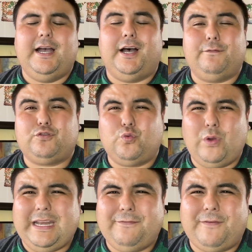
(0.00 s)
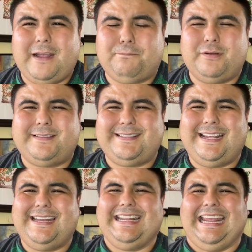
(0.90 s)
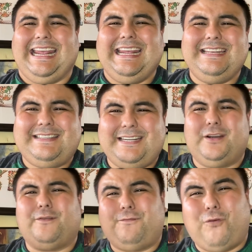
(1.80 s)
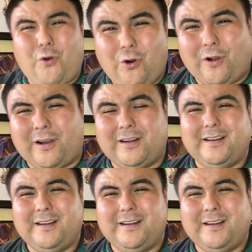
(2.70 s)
of 25% in tier 4.